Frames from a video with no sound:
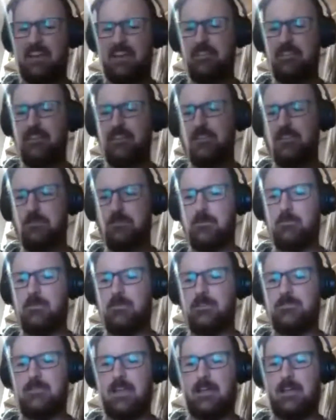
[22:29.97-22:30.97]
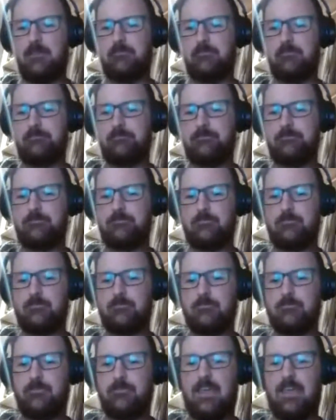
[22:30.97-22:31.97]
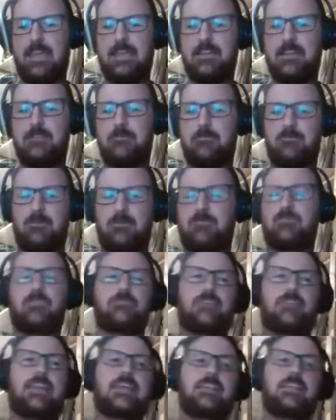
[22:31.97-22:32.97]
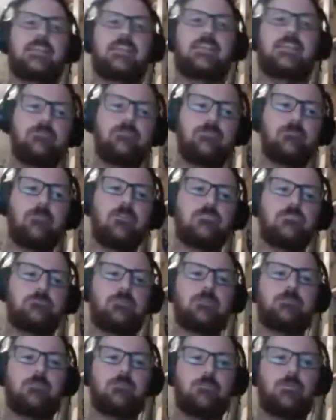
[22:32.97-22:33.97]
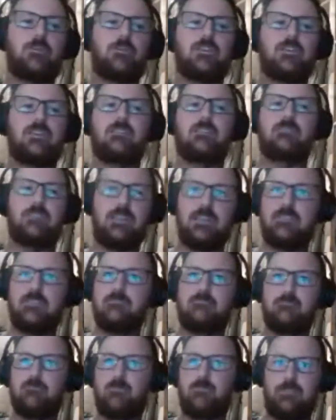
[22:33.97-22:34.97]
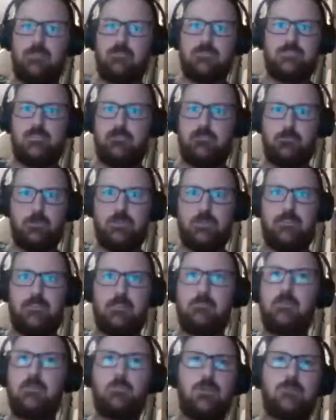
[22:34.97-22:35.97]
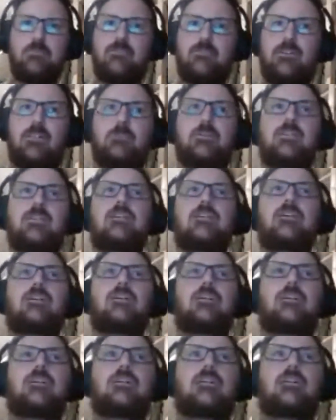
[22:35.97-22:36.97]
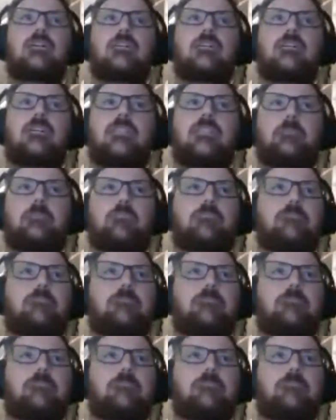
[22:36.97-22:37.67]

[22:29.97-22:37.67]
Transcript: And I think it's probably for anyone, well, not for anyone, but for most people working in software development, web development, that